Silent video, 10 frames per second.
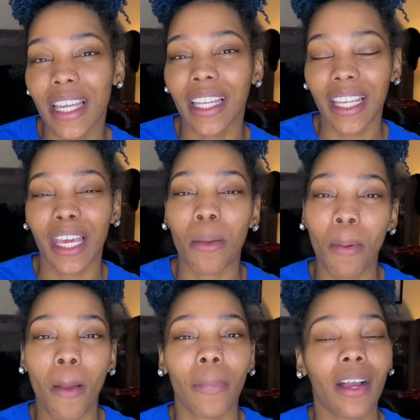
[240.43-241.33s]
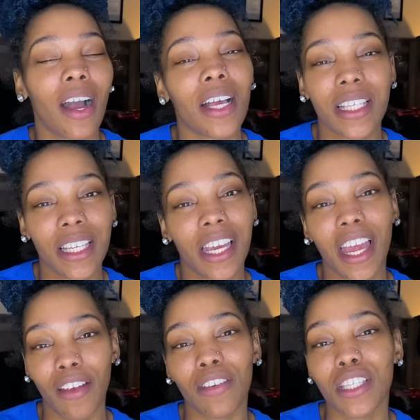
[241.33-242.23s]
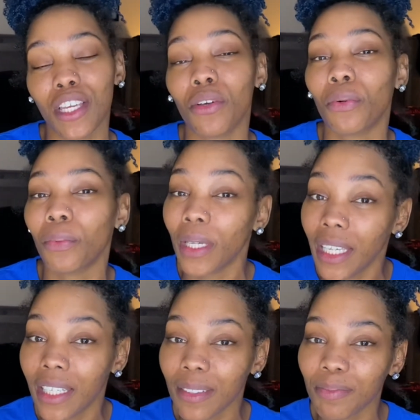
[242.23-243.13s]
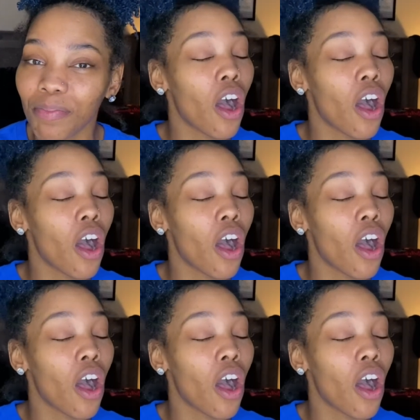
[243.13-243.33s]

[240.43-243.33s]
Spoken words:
lit popping content every single week.